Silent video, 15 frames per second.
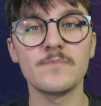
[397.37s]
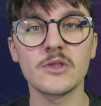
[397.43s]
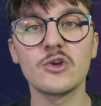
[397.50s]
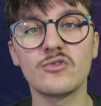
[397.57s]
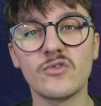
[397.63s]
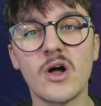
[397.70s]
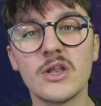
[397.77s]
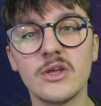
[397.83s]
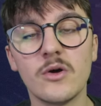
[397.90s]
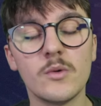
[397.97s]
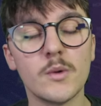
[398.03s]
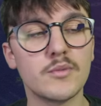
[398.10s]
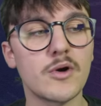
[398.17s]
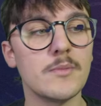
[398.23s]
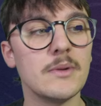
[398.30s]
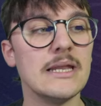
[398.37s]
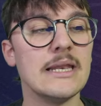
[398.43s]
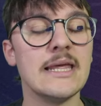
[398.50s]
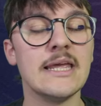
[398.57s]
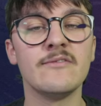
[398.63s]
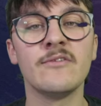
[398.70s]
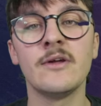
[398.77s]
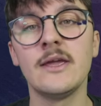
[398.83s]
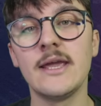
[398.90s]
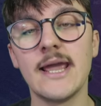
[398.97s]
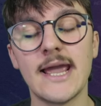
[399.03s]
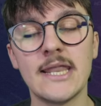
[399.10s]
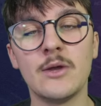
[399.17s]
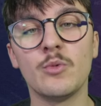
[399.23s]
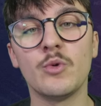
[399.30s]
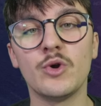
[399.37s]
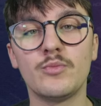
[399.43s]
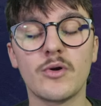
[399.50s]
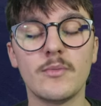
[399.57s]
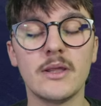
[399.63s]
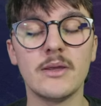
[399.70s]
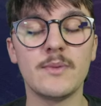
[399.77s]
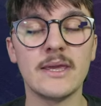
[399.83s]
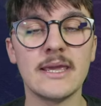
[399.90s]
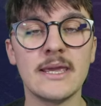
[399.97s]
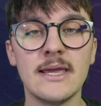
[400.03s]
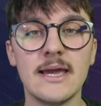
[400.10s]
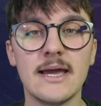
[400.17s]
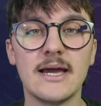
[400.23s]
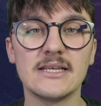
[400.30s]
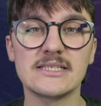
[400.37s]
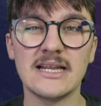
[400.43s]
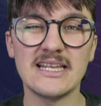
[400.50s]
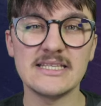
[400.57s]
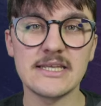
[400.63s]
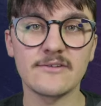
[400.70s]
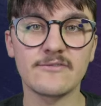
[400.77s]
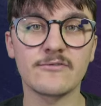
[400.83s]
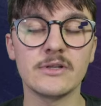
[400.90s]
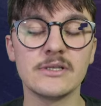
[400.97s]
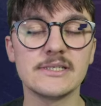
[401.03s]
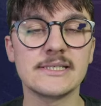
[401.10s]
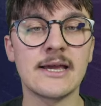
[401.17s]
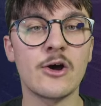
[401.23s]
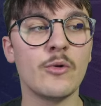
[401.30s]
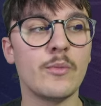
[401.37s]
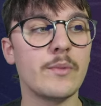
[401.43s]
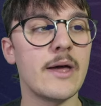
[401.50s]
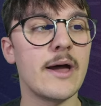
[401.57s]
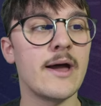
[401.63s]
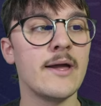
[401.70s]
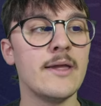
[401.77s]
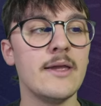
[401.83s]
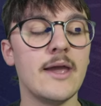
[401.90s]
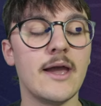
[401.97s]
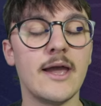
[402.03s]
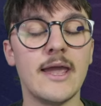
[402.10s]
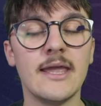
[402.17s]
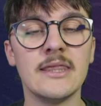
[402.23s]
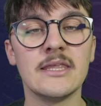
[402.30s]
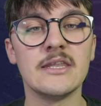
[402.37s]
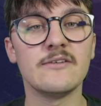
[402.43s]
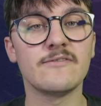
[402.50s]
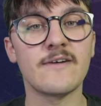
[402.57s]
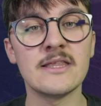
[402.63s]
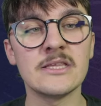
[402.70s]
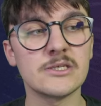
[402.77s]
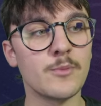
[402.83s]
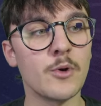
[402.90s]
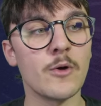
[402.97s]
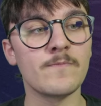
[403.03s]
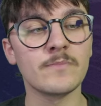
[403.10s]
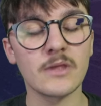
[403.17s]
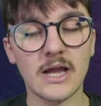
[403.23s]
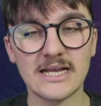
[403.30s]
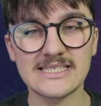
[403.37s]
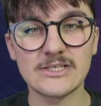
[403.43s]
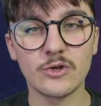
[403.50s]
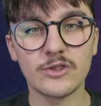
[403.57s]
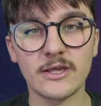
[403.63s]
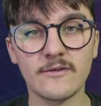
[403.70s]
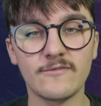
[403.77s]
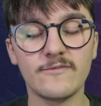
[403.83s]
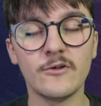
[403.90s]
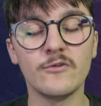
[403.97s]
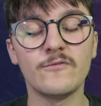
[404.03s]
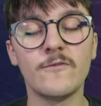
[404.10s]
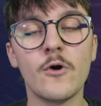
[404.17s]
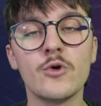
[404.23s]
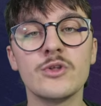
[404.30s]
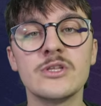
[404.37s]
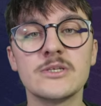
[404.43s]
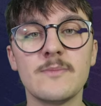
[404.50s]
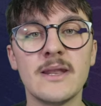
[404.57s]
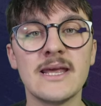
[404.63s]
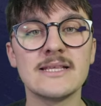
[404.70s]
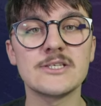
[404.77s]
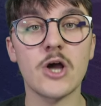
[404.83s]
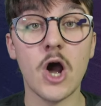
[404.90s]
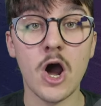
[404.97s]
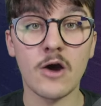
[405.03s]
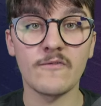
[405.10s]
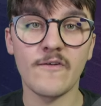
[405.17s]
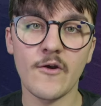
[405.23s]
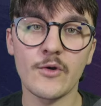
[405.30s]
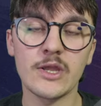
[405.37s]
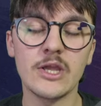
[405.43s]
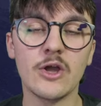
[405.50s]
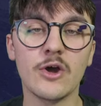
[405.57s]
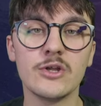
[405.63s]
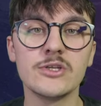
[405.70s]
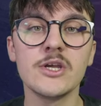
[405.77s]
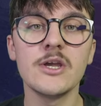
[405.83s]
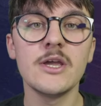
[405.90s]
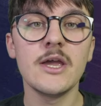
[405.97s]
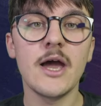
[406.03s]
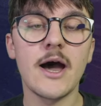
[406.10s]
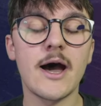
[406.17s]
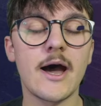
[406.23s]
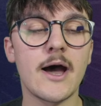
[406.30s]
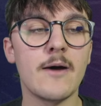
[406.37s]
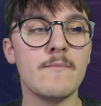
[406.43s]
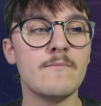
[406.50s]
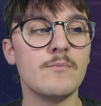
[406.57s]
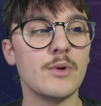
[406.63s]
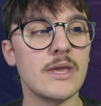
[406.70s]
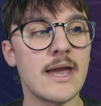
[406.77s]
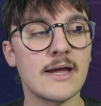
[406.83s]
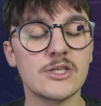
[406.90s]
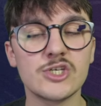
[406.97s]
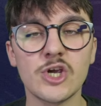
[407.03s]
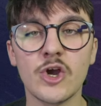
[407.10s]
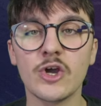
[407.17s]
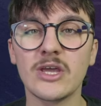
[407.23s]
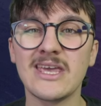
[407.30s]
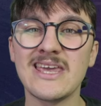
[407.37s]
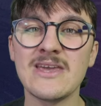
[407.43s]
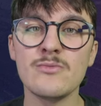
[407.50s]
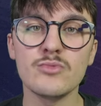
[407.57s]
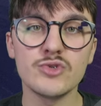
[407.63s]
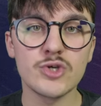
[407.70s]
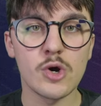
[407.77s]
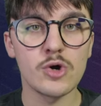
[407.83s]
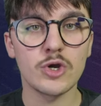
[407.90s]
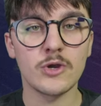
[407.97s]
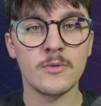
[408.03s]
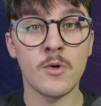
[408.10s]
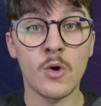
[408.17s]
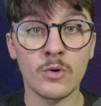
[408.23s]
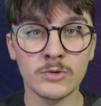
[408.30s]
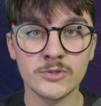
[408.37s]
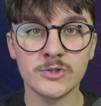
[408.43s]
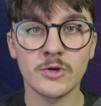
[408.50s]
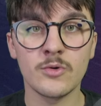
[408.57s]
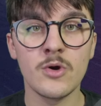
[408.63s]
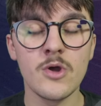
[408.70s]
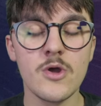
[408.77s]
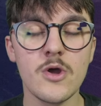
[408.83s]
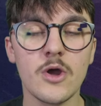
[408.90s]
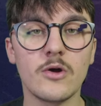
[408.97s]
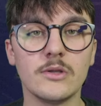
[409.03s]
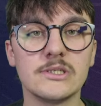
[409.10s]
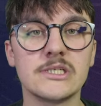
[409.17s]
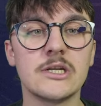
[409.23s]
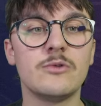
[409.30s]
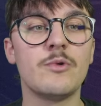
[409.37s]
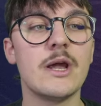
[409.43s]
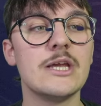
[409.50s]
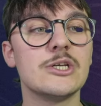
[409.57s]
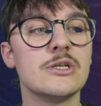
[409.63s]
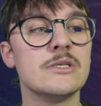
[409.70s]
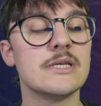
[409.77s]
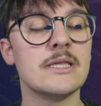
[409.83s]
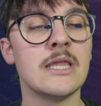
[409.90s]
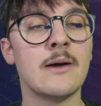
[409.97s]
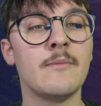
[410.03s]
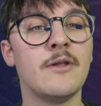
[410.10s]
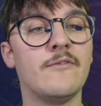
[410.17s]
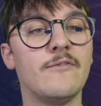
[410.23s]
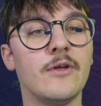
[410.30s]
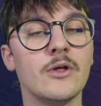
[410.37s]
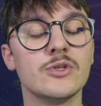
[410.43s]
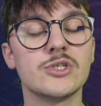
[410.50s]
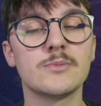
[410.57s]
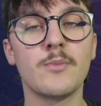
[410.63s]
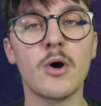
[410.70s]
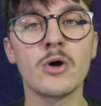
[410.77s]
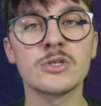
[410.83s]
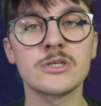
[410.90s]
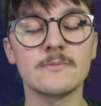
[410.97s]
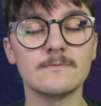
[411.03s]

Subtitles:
Gvardiol will probably leave, and it would probably be a slightly different setup there in the defence. But I still think Phil Foden's minutes are very good. But yeah, Cherki, Doku also considerations in that midfield spot.